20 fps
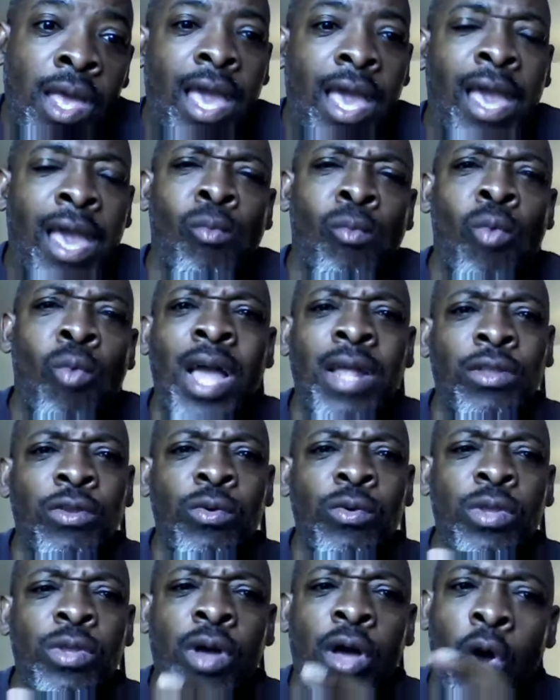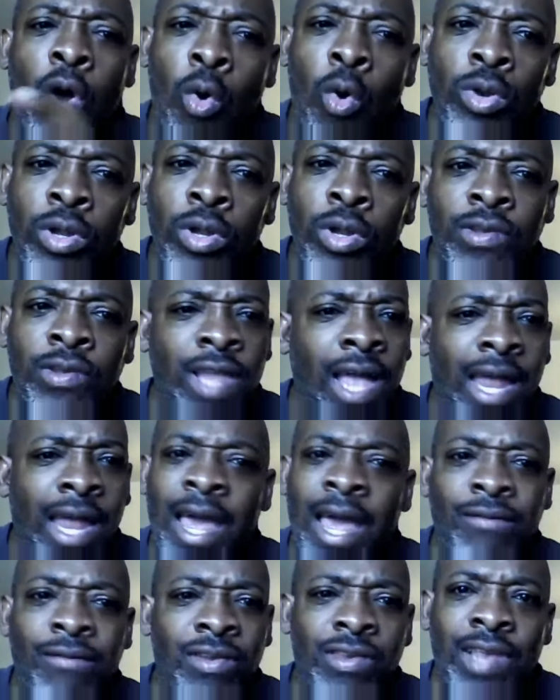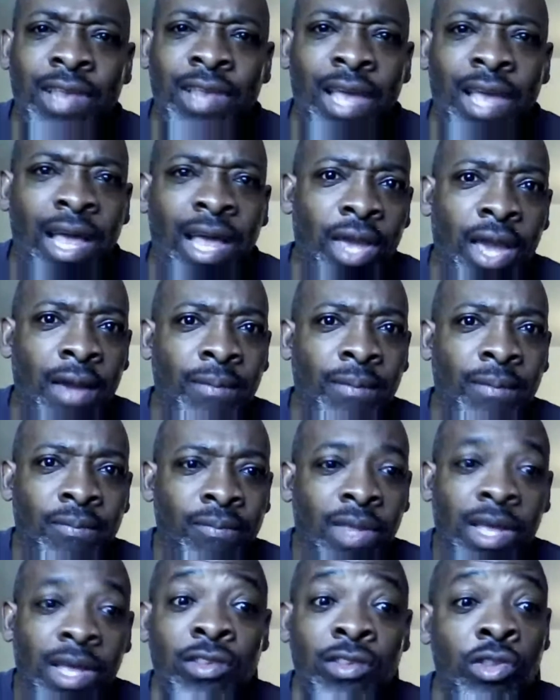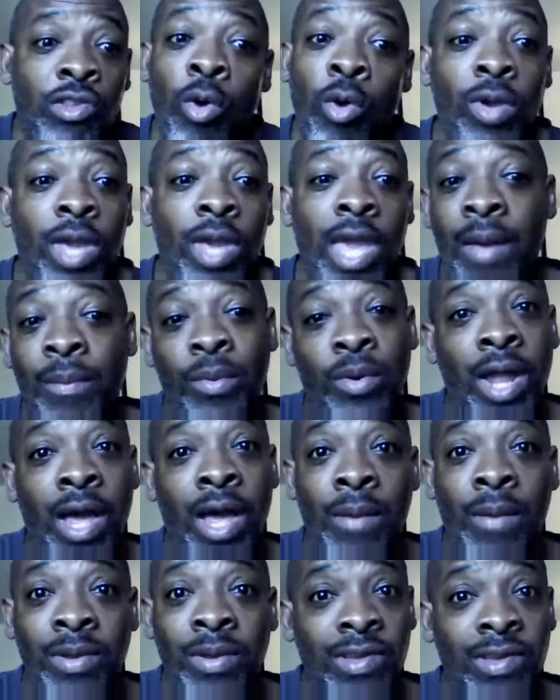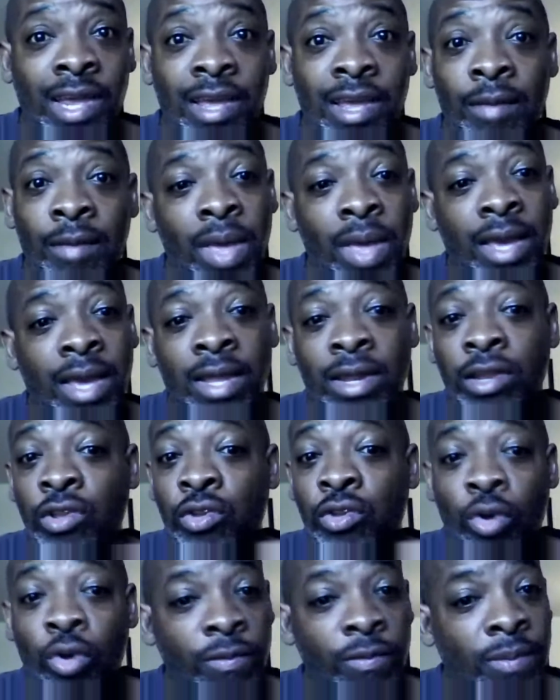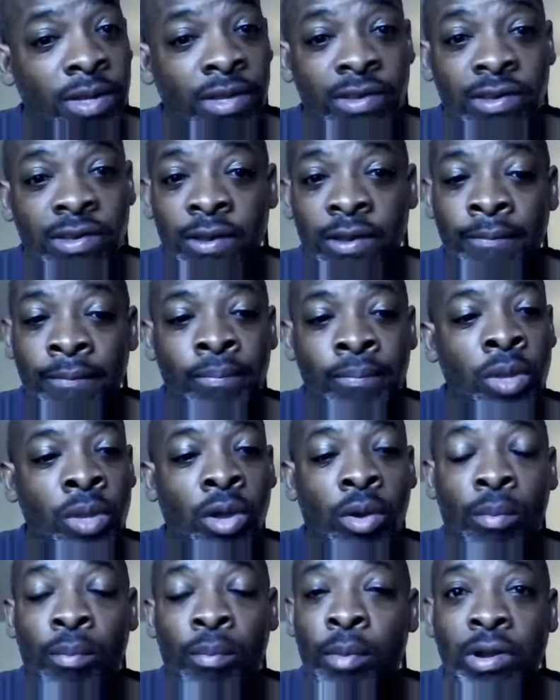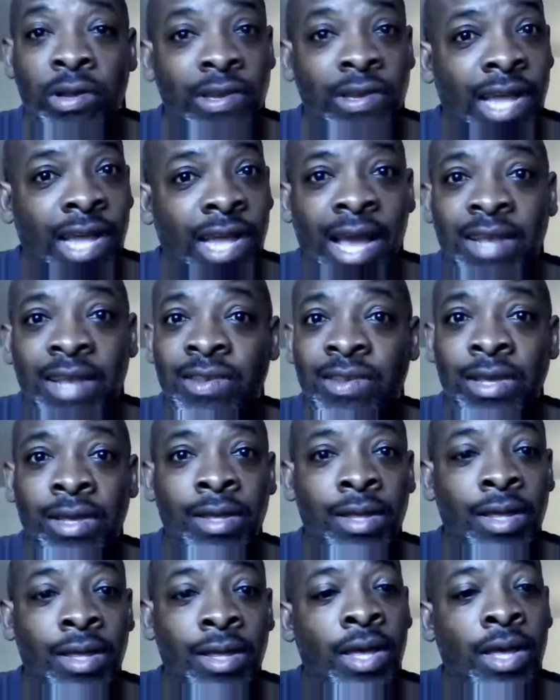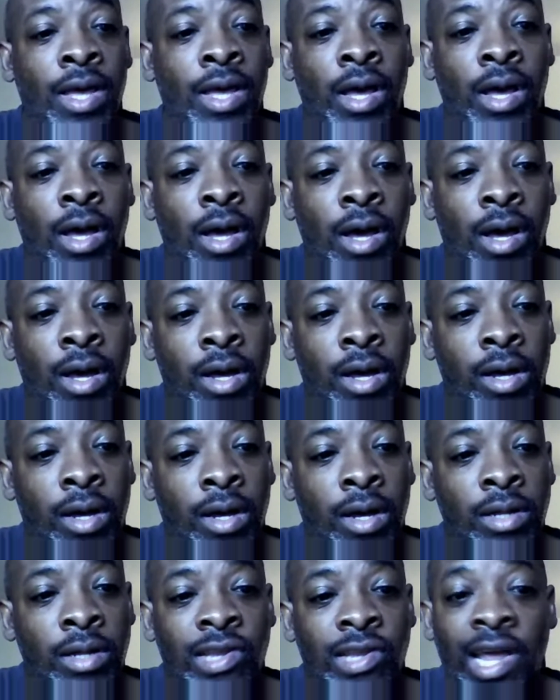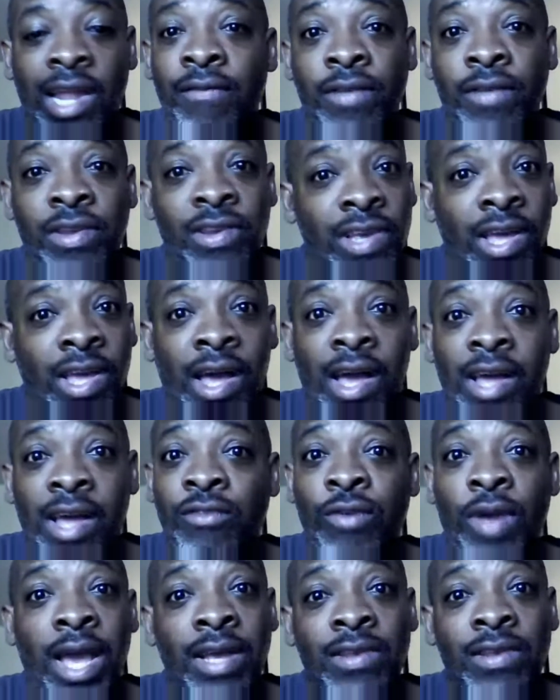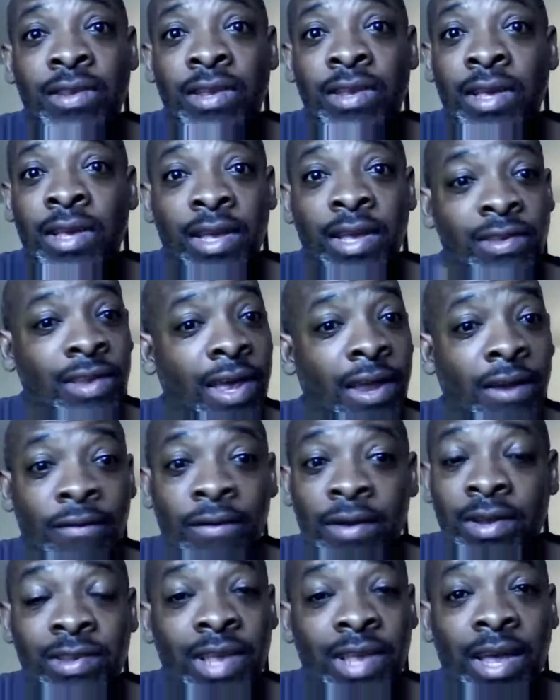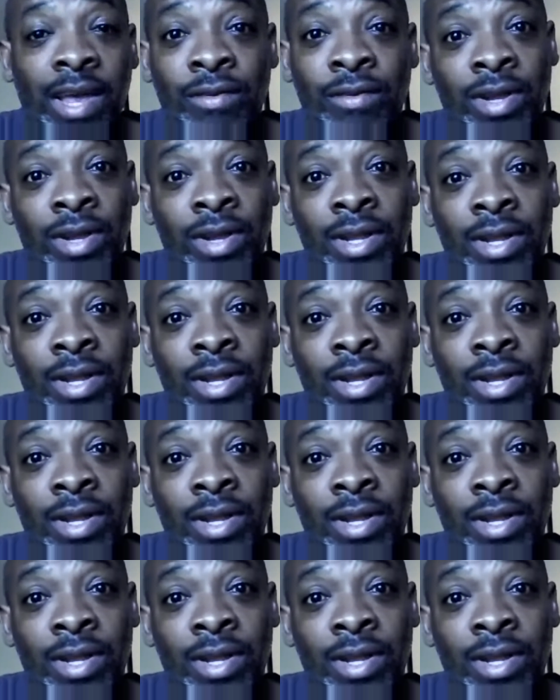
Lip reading: And why do the owners not have a salary cap? There's no cap on how much they can make in endorsements, merchandising, television contracts, etc., etc.